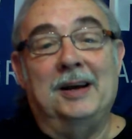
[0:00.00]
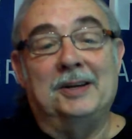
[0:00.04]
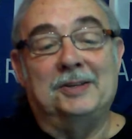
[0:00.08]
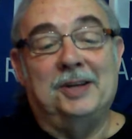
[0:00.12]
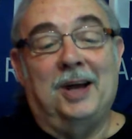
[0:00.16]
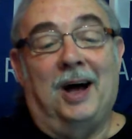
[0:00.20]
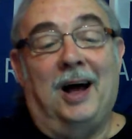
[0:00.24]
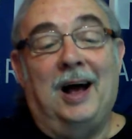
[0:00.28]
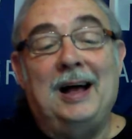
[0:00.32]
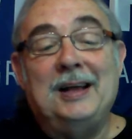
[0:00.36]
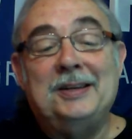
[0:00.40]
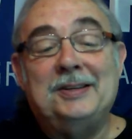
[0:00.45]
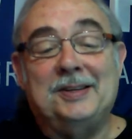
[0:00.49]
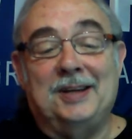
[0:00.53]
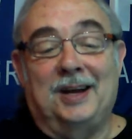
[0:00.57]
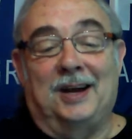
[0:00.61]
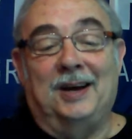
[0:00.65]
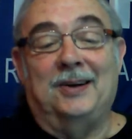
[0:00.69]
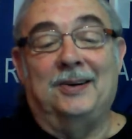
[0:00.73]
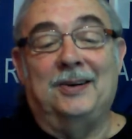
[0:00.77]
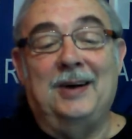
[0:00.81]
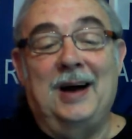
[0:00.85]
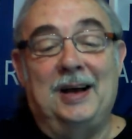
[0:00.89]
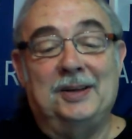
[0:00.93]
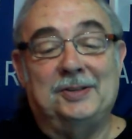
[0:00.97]

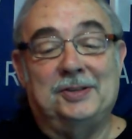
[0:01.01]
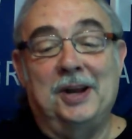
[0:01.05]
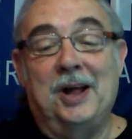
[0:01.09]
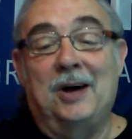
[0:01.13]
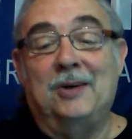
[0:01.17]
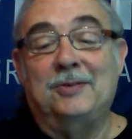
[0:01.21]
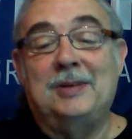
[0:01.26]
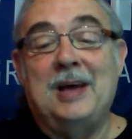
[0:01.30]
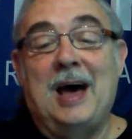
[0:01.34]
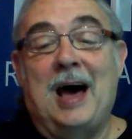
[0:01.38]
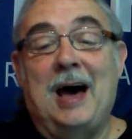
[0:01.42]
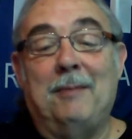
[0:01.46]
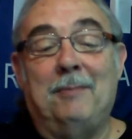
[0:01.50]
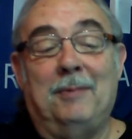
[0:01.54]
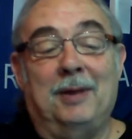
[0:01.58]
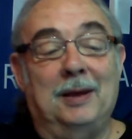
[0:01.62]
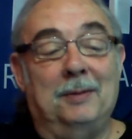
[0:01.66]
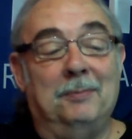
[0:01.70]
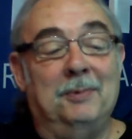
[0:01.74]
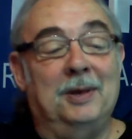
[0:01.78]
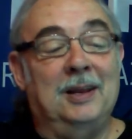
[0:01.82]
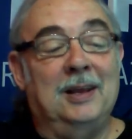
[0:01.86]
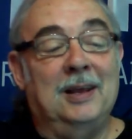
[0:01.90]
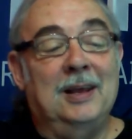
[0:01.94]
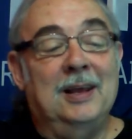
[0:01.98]
also has no time
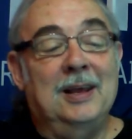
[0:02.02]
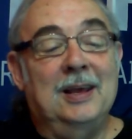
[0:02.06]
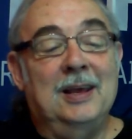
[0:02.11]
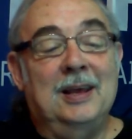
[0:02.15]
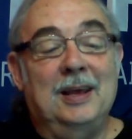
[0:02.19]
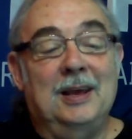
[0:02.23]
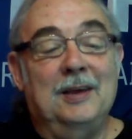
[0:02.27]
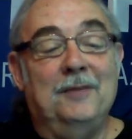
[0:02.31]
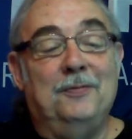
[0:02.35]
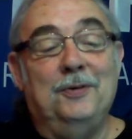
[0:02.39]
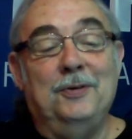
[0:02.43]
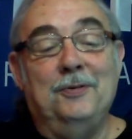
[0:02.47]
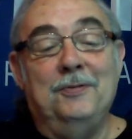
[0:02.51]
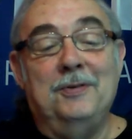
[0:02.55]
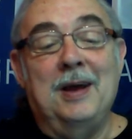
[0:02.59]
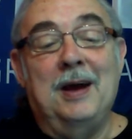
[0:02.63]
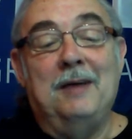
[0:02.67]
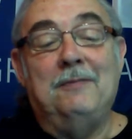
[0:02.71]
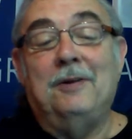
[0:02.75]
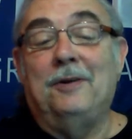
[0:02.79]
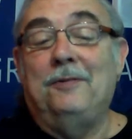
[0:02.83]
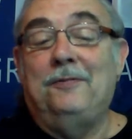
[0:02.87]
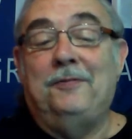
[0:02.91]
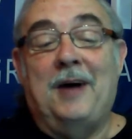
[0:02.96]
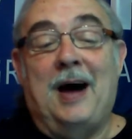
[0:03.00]
limit if you
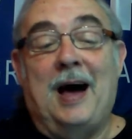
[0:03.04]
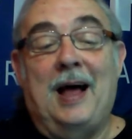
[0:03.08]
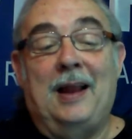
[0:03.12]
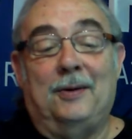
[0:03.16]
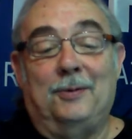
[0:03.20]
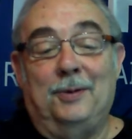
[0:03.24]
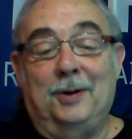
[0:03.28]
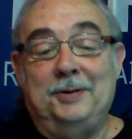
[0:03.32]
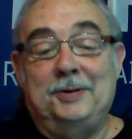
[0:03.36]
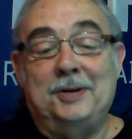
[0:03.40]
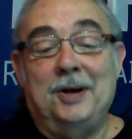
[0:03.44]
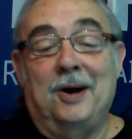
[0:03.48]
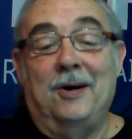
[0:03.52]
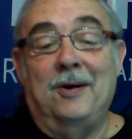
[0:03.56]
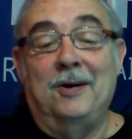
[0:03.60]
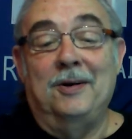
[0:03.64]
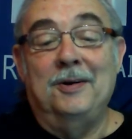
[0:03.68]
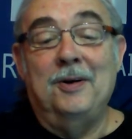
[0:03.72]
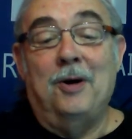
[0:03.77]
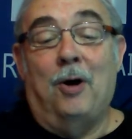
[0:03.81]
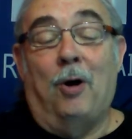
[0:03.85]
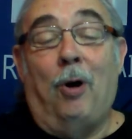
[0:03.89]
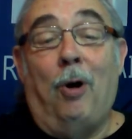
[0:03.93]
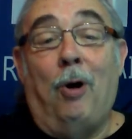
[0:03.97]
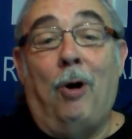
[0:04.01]
never file a
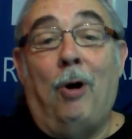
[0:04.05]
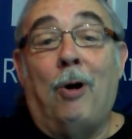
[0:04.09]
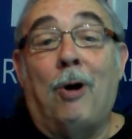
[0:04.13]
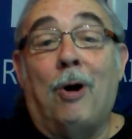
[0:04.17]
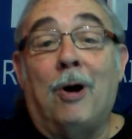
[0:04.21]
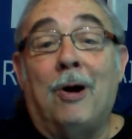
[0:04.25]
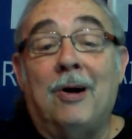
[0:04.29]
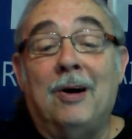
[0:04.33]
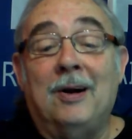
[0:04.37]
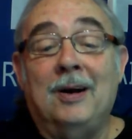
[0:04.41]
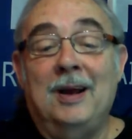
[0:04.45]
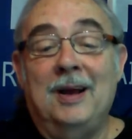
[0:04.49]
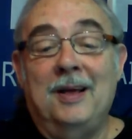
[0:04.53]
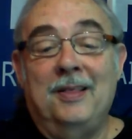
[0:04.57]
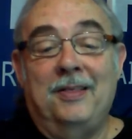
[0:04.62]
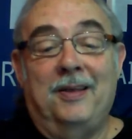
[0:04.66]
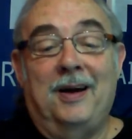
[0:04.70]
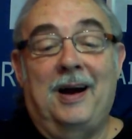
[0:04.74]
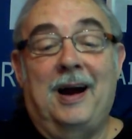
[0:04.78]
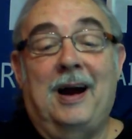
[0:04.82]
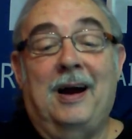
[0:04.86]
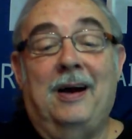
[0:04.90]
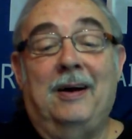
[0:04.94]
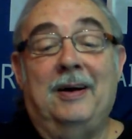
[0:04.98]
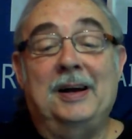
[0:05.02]
return, or the
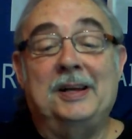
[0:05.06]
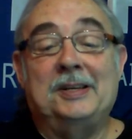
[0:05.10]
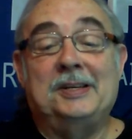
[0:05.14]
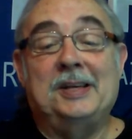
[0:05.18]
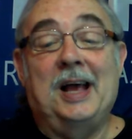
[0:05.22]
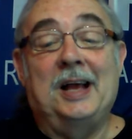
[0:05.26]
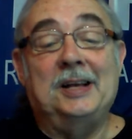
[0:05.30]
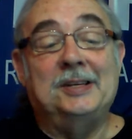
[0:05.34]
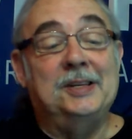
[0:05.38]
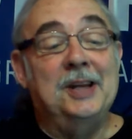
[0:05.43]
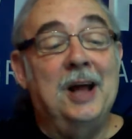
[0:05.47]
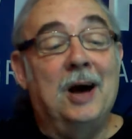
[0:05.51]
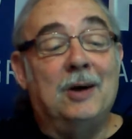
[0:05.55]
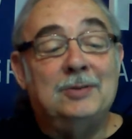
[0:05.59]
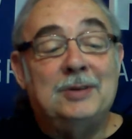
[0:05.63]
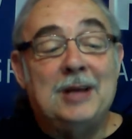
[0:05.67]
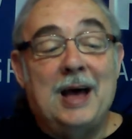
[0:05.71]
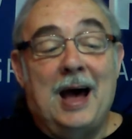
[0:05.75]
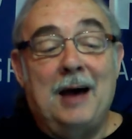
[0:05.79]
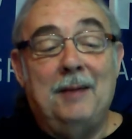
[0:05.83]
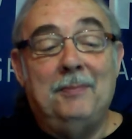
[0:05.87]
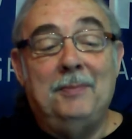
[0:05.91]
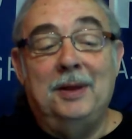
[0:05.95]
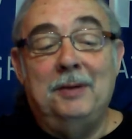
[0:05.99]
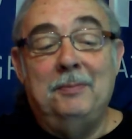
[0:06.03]
IRS has no
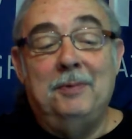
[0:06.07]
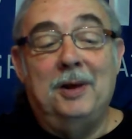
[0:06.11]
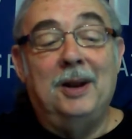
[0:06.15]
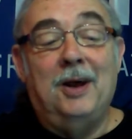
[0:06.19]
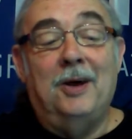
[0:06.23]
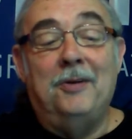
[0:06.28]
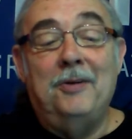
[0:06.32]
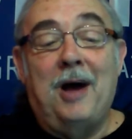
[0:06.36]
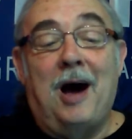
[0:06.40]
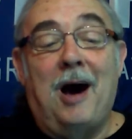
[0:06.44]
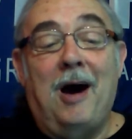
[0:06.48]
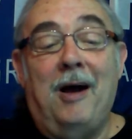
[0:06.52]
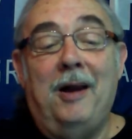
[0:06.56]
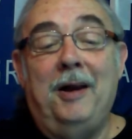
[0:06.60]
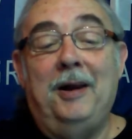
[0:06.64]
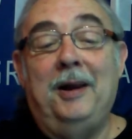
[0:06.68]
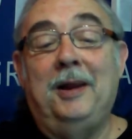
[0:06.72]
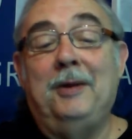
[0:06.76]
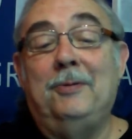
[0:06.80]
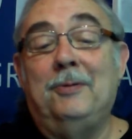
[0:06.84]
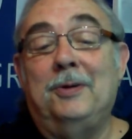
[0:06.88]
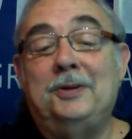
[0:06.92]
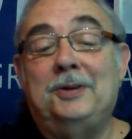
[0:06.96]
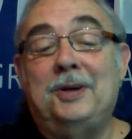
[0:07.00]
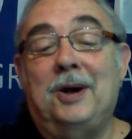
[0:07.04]
time limit on
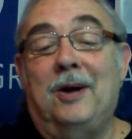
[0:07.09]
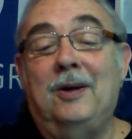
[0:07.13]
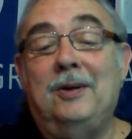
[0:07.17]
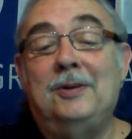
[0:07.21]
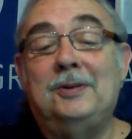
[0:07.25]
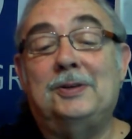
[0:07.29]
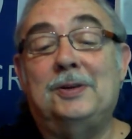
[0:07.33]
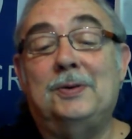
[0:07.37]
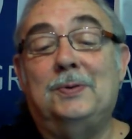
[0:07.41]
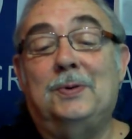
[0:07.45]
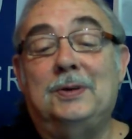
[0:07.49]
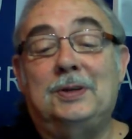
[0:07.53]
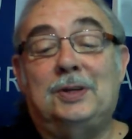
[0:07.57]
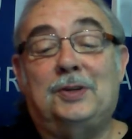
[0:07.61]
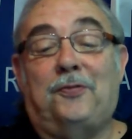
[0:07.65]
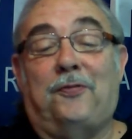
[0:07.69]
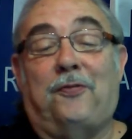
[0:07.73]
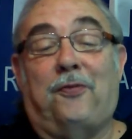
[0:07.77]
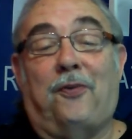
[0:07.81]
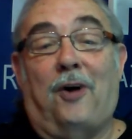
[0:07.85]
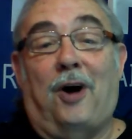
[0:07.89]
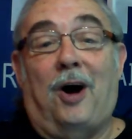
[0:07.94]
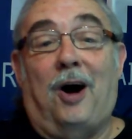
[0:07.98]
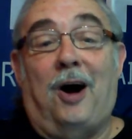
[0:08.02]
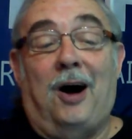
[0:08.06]
auditing returns in which
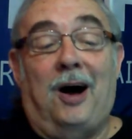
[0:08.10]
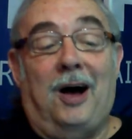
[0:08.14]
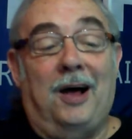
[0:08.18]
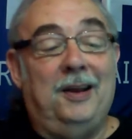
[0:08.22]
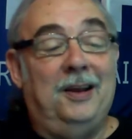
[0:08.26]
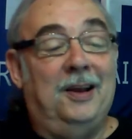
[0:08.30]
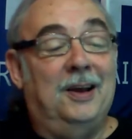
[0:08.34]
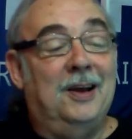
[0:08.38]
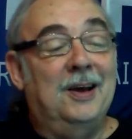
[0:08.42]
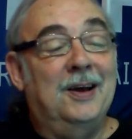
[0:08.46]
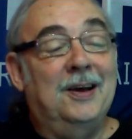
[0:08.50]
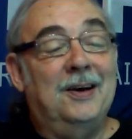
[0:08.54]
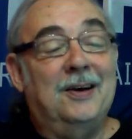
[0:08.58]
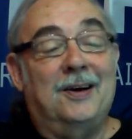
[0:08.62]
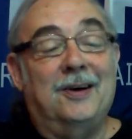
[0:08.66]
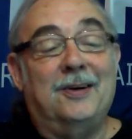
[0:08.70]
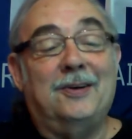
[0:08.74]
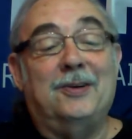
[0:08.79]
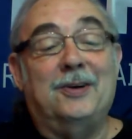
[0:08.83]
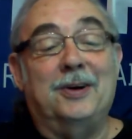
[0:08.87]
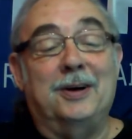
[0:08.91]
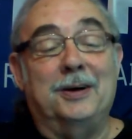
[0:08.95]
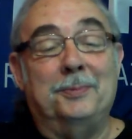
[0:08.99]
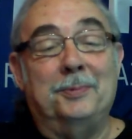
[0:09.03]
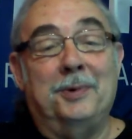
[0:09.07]
fraud or
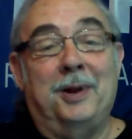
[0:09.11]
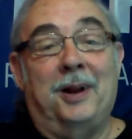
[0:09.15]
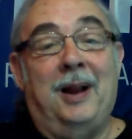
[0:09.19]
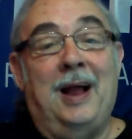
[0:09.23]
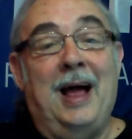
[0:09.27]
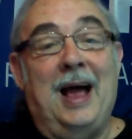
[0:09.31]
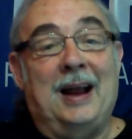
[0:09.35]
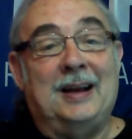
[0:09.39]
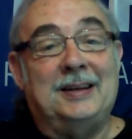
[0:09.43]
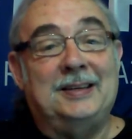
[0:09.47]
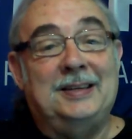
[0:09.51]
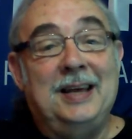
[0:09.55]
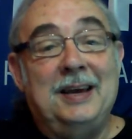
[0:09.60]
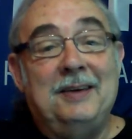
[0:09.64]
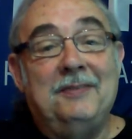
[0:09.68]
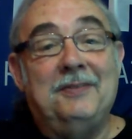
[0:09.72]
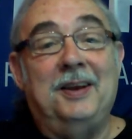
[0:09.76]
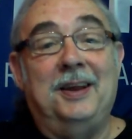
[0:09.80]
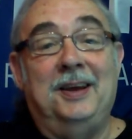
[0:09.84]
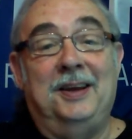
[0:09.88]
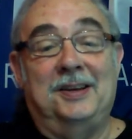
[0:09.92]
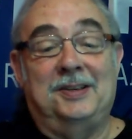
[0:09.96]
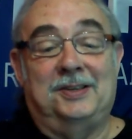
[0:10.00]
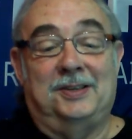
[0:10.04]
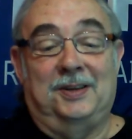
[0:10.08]
criminal
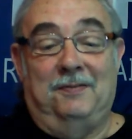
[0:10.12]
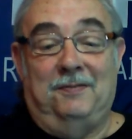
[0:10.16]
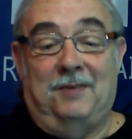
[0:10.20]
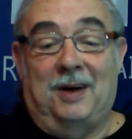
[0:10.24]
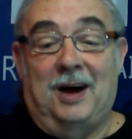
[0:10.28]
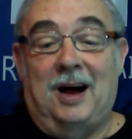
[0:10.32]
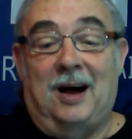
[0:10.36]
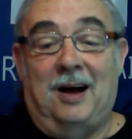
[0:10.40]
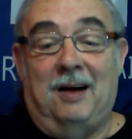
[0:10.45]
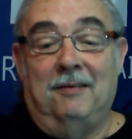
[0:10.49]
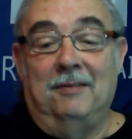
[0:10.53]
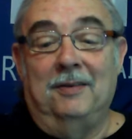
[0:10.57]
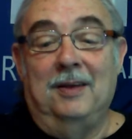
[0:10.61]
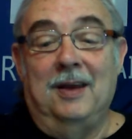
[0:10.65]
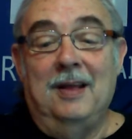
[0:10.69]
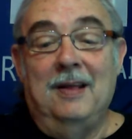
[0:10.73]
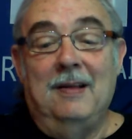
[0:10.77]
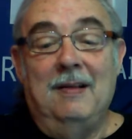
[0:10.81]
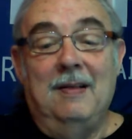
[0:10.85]
activity is involved.